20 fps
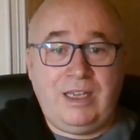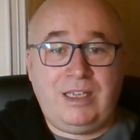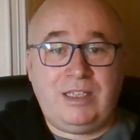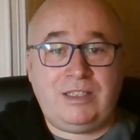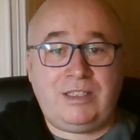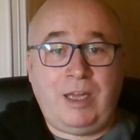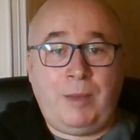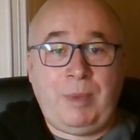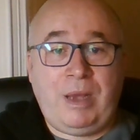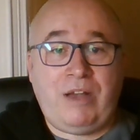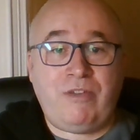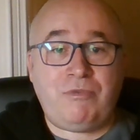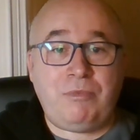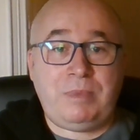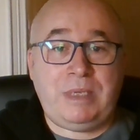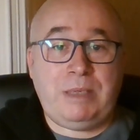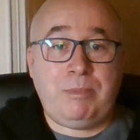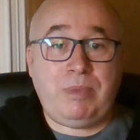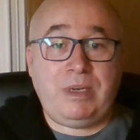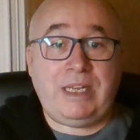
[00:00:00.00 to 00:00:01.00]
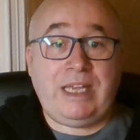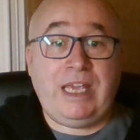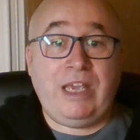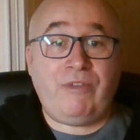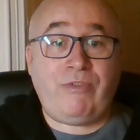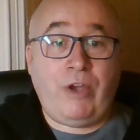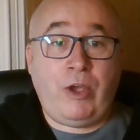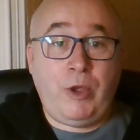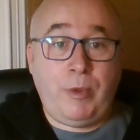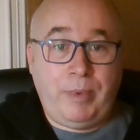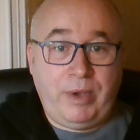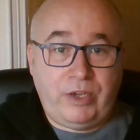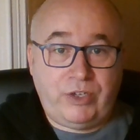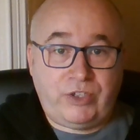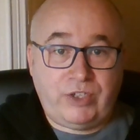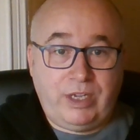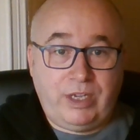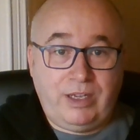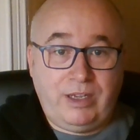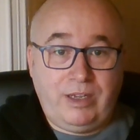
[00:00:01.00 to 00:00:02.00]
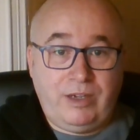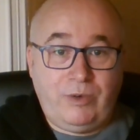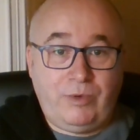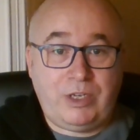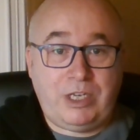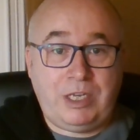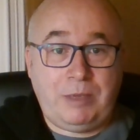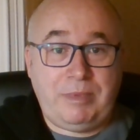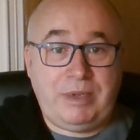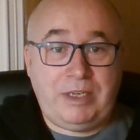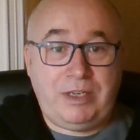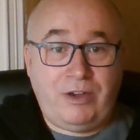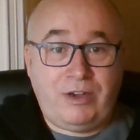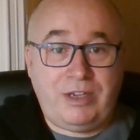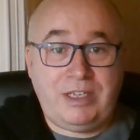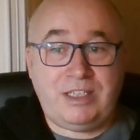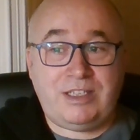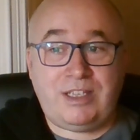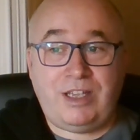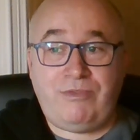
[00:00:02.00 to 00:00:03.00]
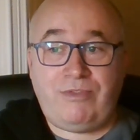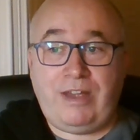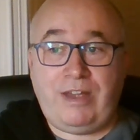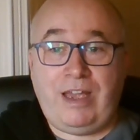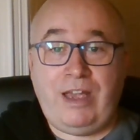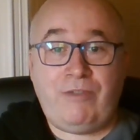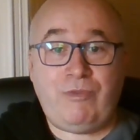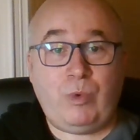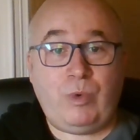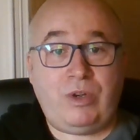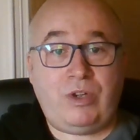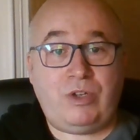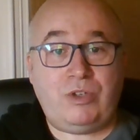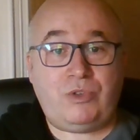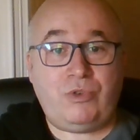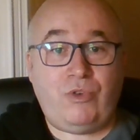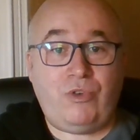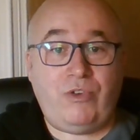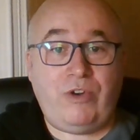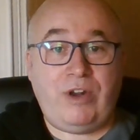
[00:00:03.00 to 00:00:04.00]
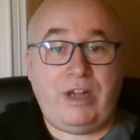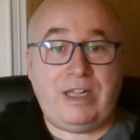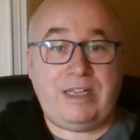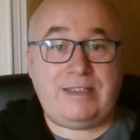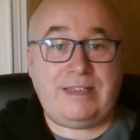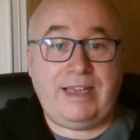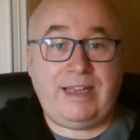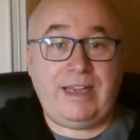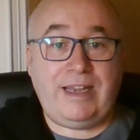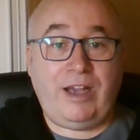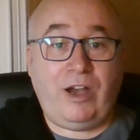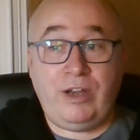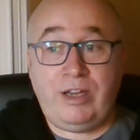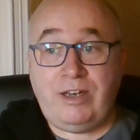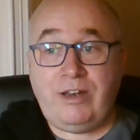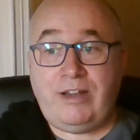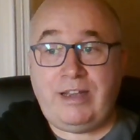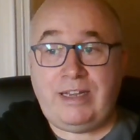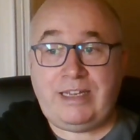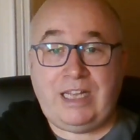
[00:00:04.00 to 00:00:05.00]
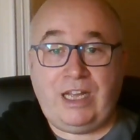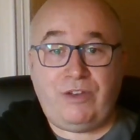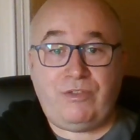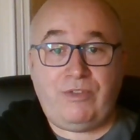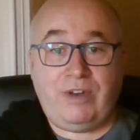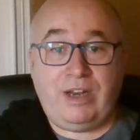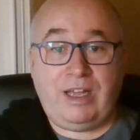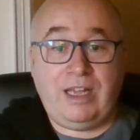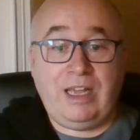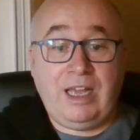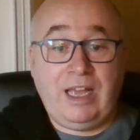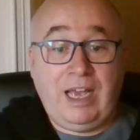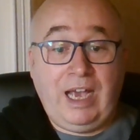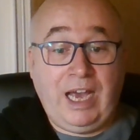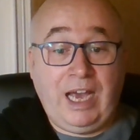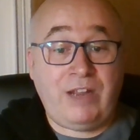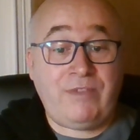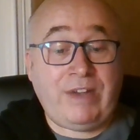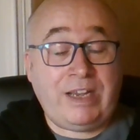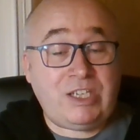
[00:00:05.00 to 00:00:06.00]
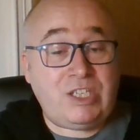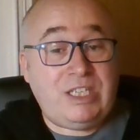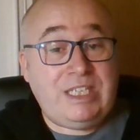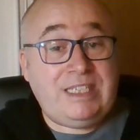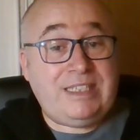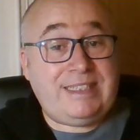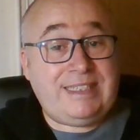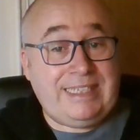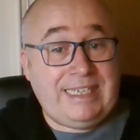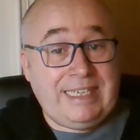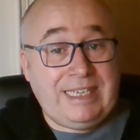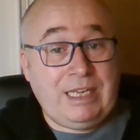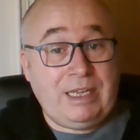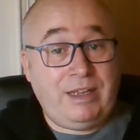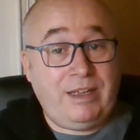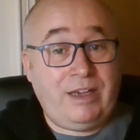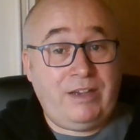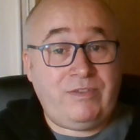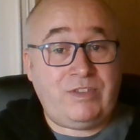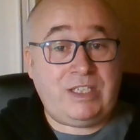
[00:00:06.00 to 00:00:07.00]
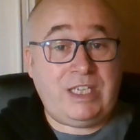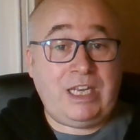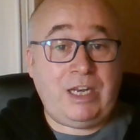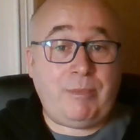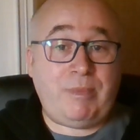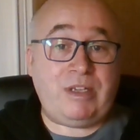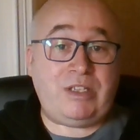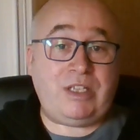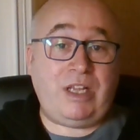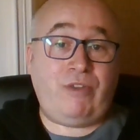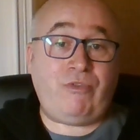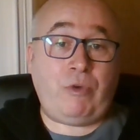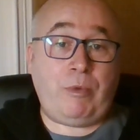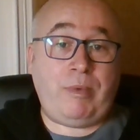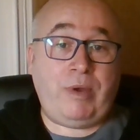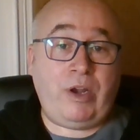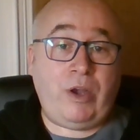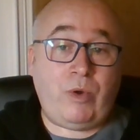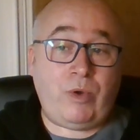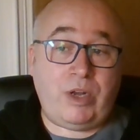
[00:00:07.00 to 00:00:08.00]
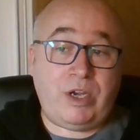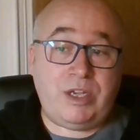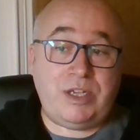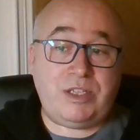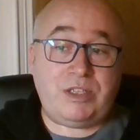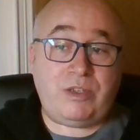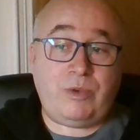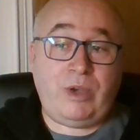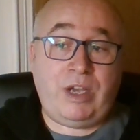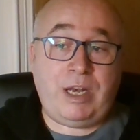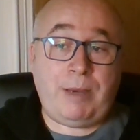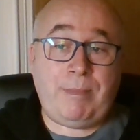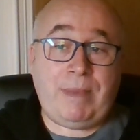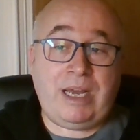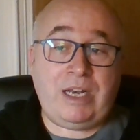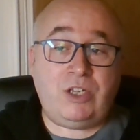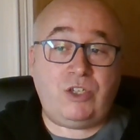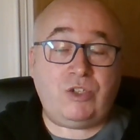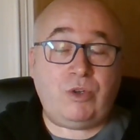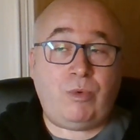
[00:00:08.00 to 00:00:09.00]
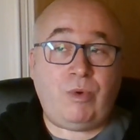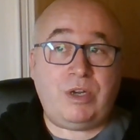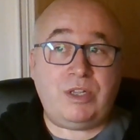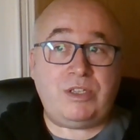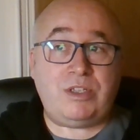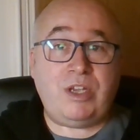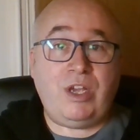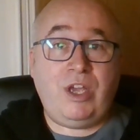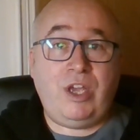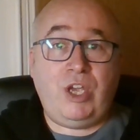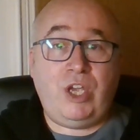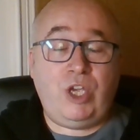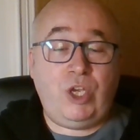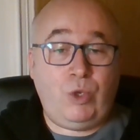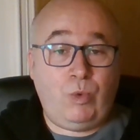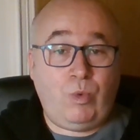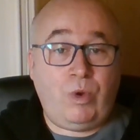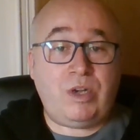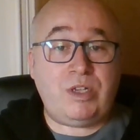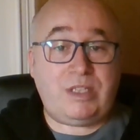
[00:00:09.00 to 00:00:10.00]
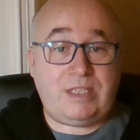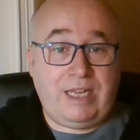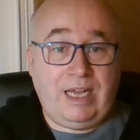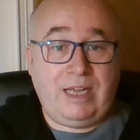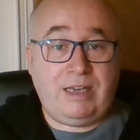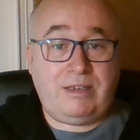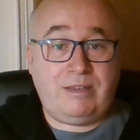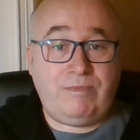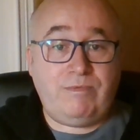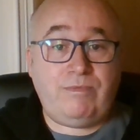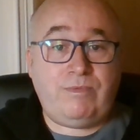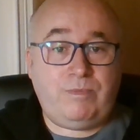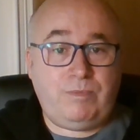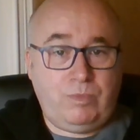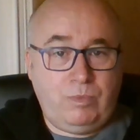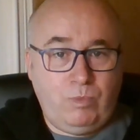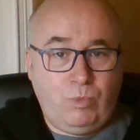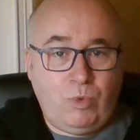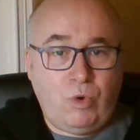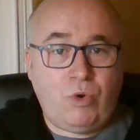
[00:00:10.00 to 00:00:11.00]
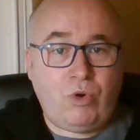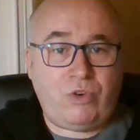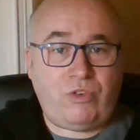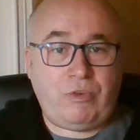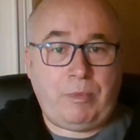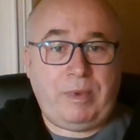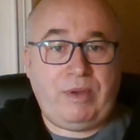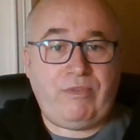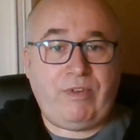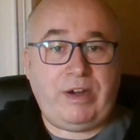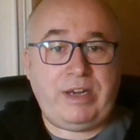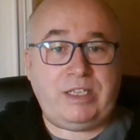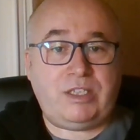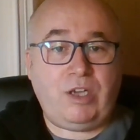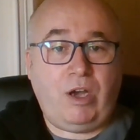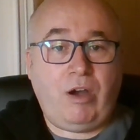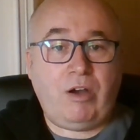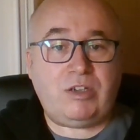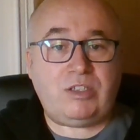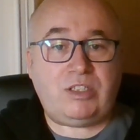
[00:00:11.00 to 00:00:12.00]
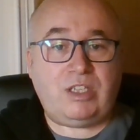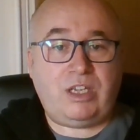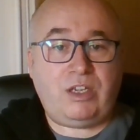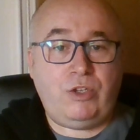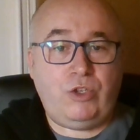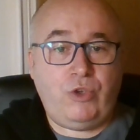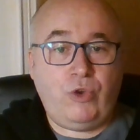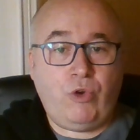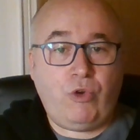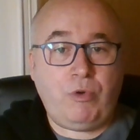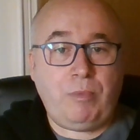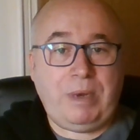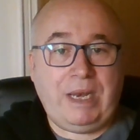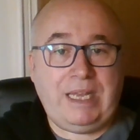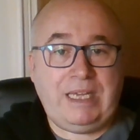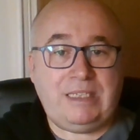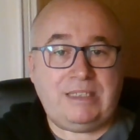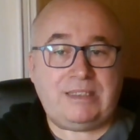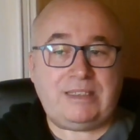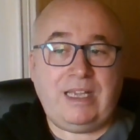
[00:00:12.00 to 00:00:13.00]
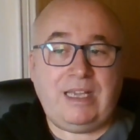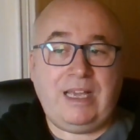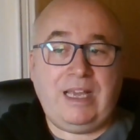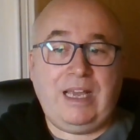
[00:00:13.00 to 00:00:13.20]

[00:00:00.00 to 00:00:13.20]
Stop having people give out about you. Wouldn't it be nice if everyone could turn around and say, I like that fella? And I've actually seen it. I've seen it myself with my own eyes. I had a manager once who was that, walked from a very toxic young place